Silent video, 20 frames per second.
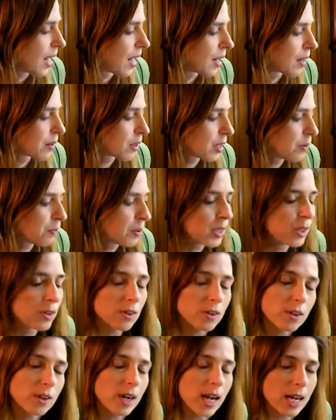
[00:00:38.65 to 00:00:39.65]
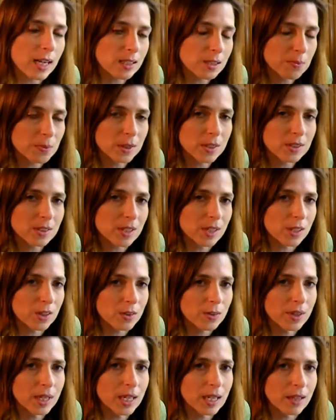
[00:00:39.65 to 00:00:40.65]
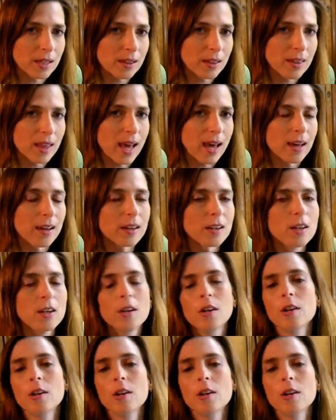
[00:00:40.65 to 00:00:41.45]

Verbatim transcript: Uh, computer experts agree that